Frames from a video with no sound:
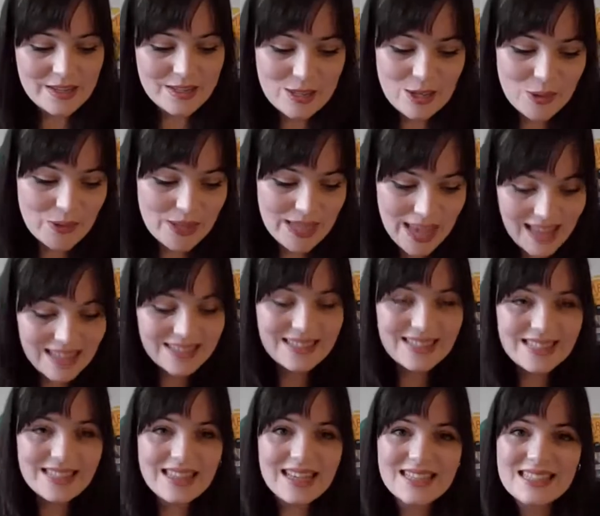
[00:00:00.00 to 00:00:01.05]
So
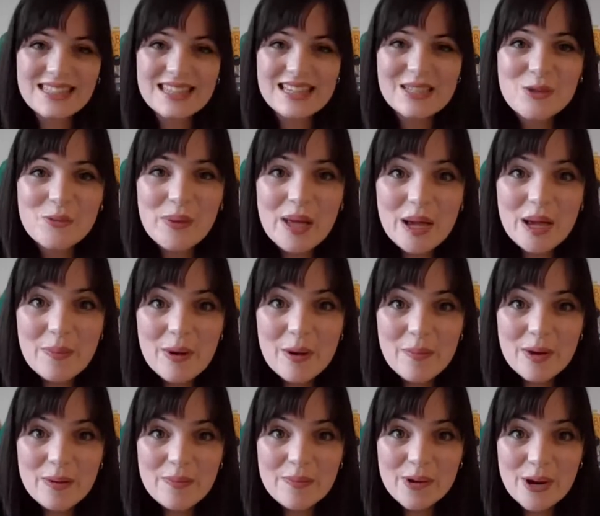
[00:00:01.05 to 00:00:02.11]
yes, that's a little bit
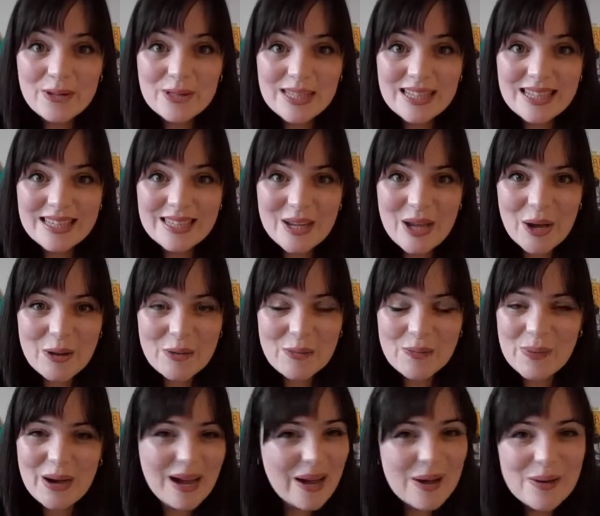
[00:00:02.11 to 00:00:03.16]
about my process. I
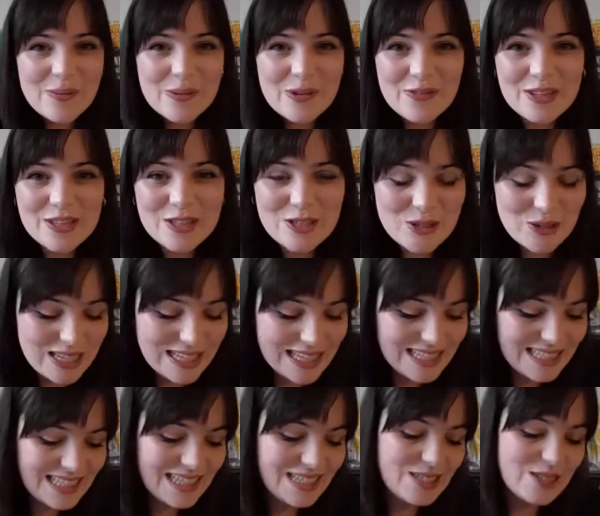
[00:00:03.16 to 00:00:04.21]
hope you've enjoyed
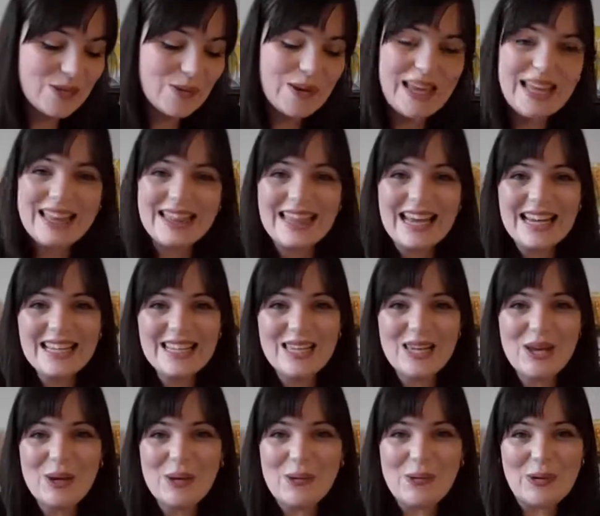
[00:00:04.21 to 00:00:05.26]
listening to it. Thank
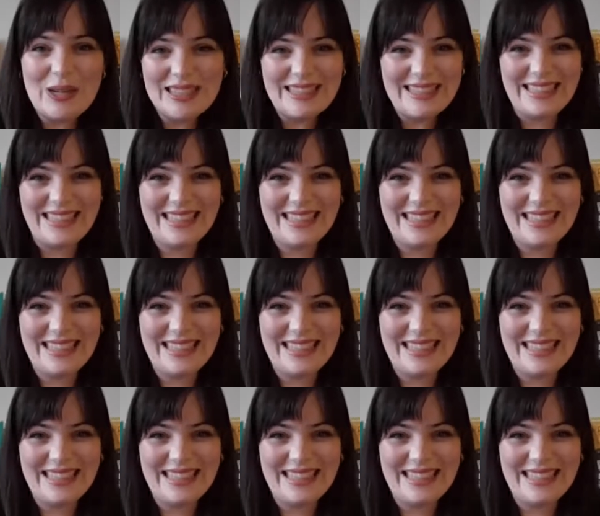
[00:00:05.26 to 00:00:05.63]
you.